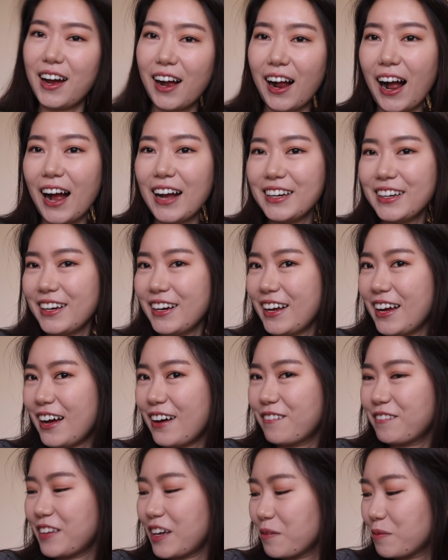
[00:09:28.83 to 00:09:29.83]
I didn't
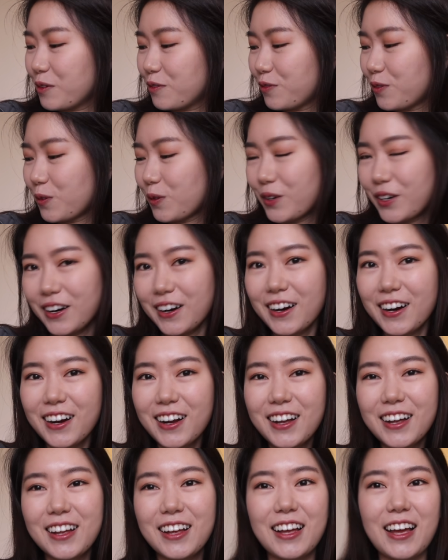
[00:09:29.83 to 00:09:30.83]
have that before.
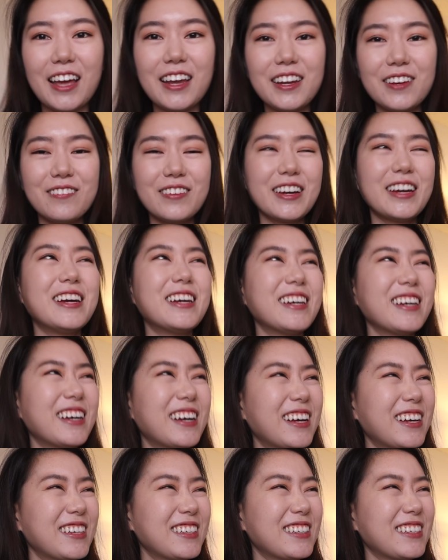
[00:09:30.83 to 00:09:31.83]
Anyway,
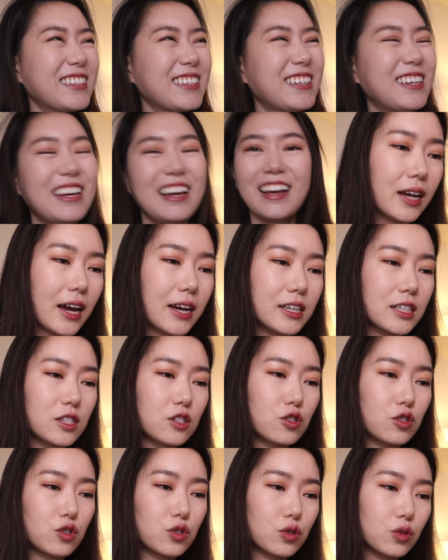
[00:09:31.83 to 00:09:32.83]
I
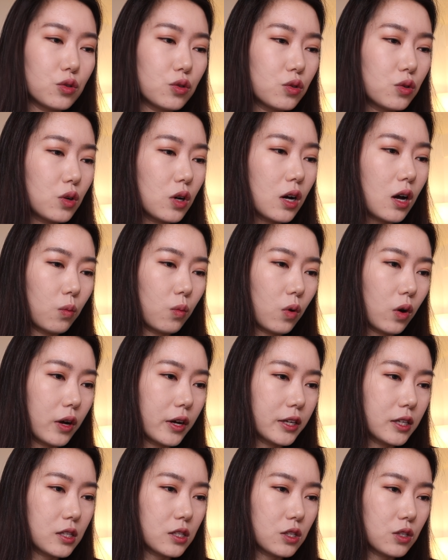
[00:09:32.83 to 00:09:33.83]
do
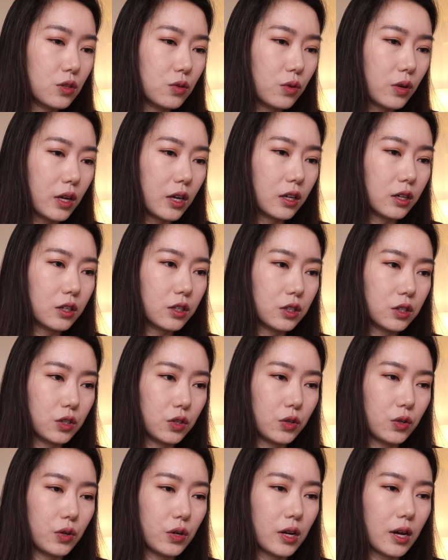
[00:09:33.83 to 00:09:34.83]
want to
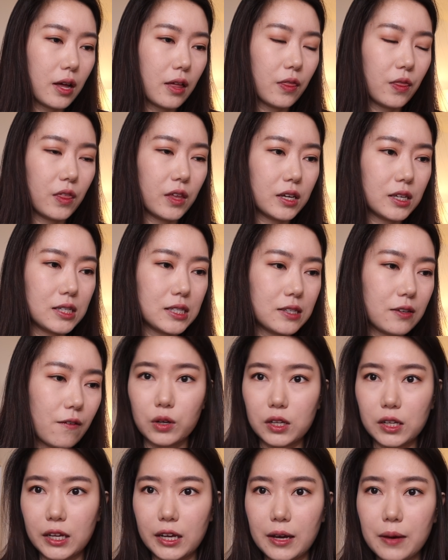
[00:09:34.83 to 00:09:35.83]
include this
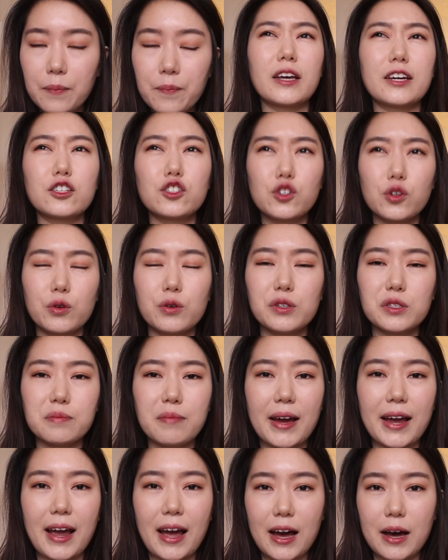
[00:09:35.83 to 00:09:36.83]
clip that shows
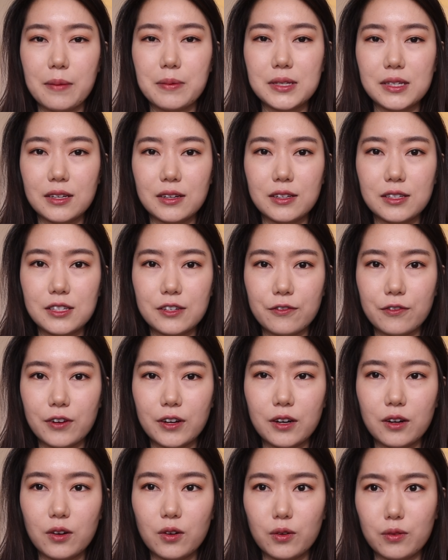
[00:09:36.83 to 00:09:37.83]
my abs in a
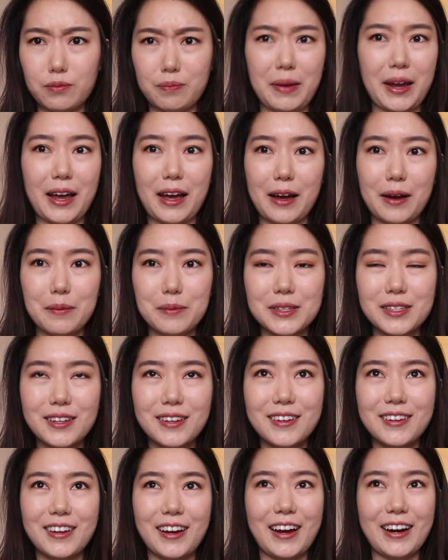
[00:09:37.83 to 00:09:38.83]
different, I
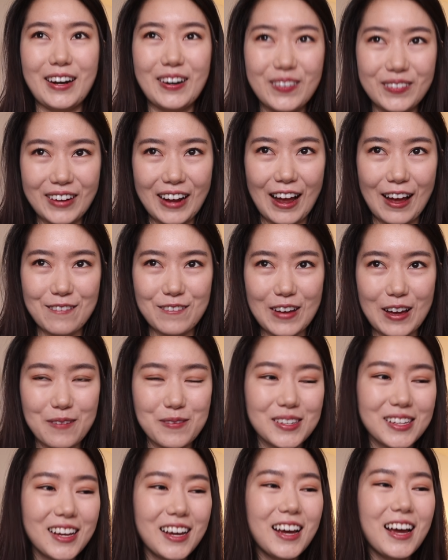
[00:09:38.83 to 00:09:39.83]
don't have
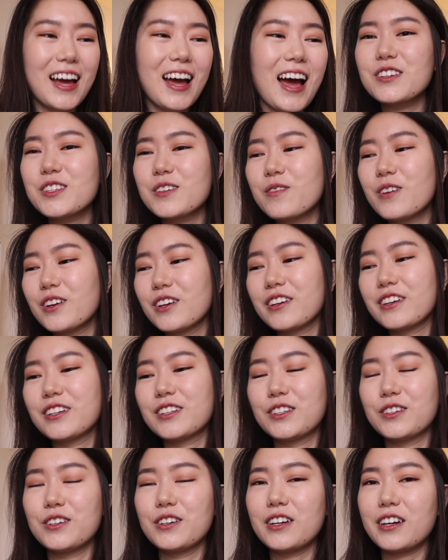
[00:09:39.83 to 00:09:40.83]
abs. I also want to
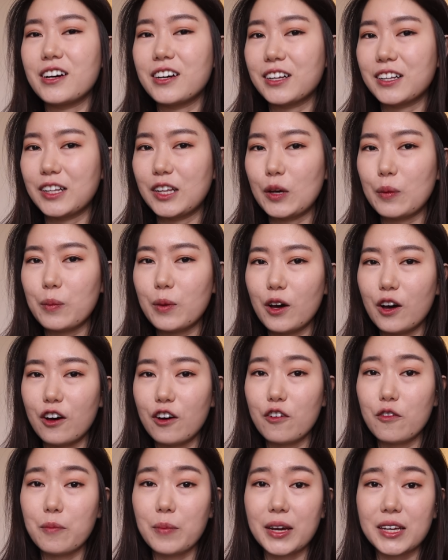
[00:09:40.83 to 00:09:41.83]
include a clip
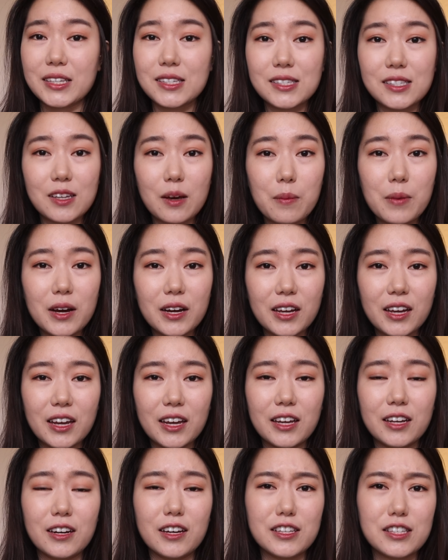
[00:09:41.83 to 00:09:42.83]
of my stomach
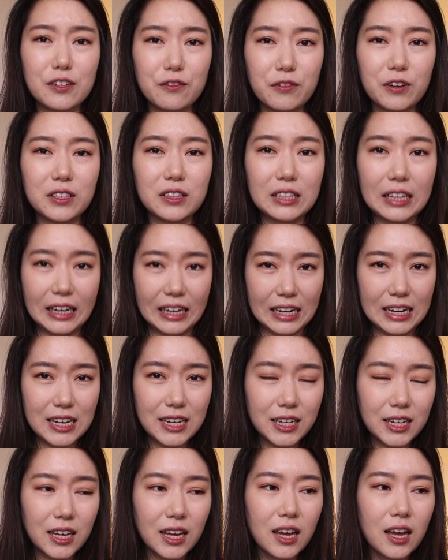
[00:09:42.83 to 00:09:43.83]
in a different
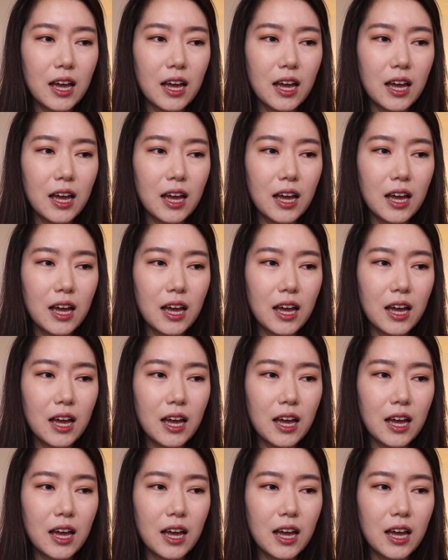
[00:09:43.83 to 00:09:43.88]
lighting